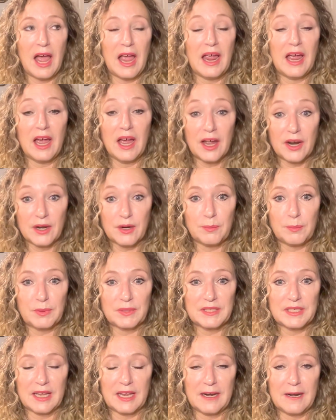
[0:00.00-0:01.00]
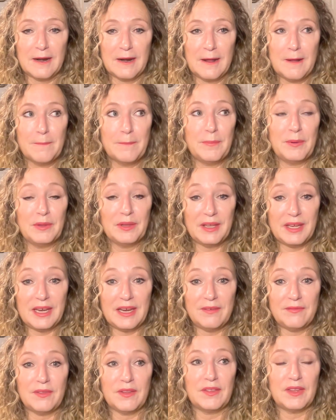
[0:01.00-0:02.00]
I 100%
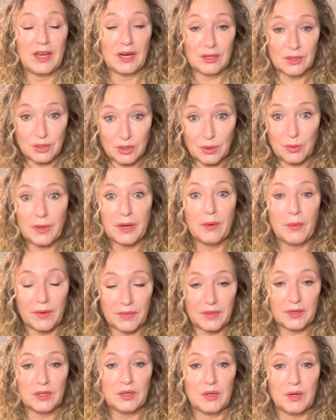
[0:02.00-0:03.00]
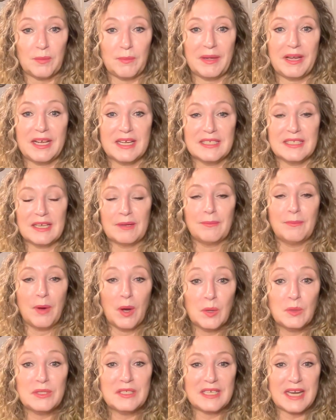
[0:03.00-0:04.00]
believe that they're doing what they're doing because
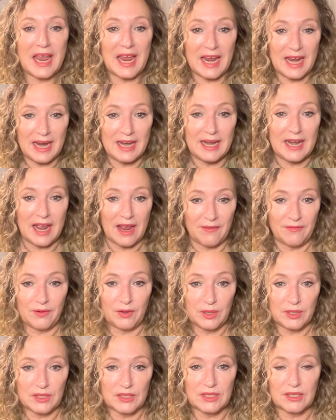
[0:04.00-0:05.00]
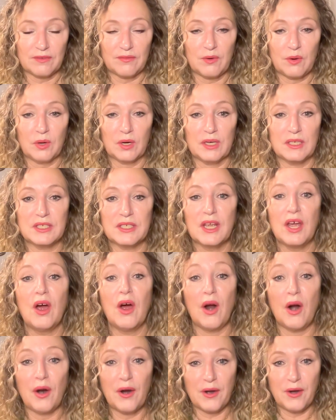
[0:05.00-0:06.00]
most aid efforts, of course,
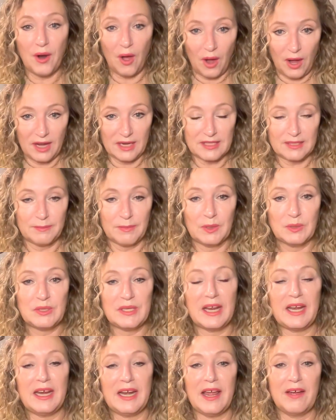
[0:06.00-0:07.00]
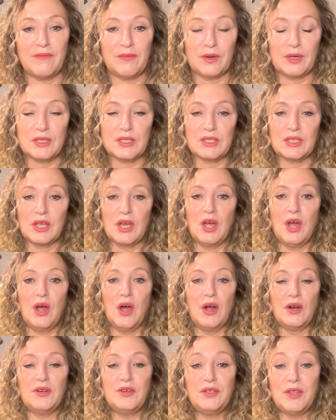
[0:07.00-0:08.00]
are not. Most aid efforts,
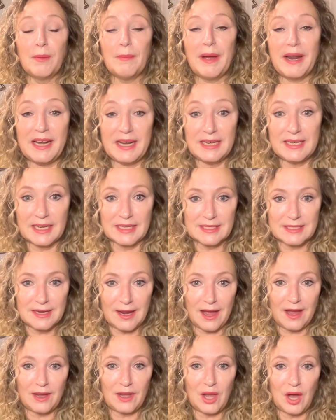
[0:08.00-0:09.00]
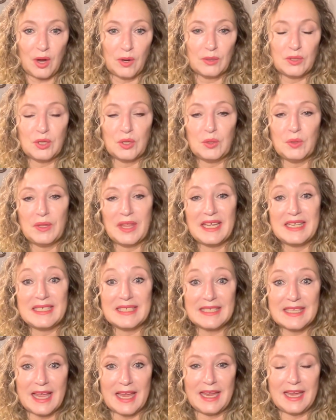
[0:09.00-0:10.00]
the money does not go to who they
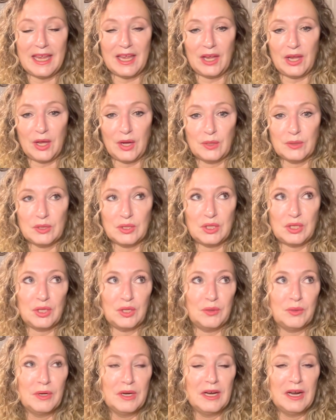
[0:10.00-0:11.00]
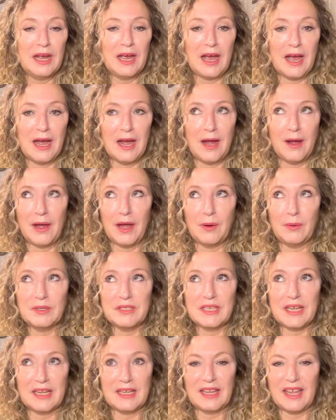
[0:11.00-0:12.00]
say it goes to. Uh, I
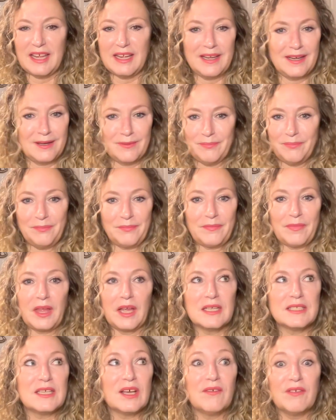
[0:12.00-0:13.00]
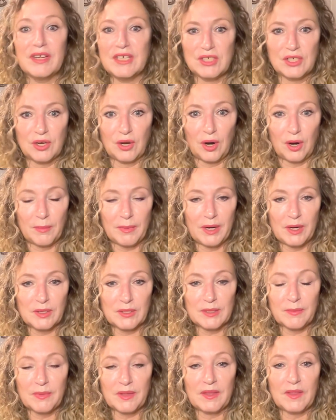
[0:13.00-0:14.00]
was at like a a Salvation Army
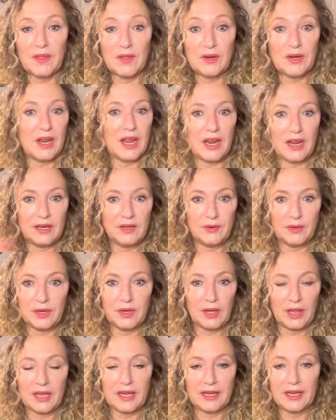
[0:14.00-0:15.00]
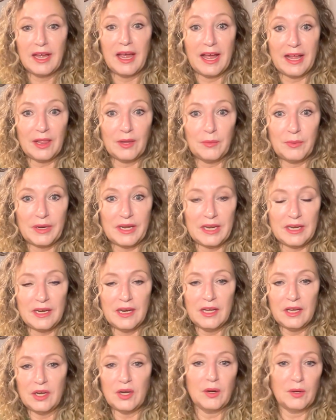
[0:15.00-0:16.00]
or something the other day, doing like
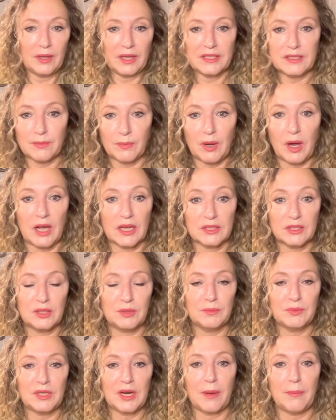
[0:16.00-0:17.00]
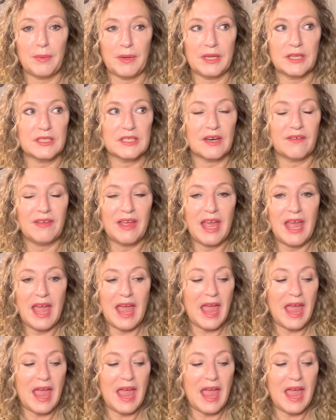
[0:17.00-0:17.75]
Halloween, you know, like some costume shopping and stuff.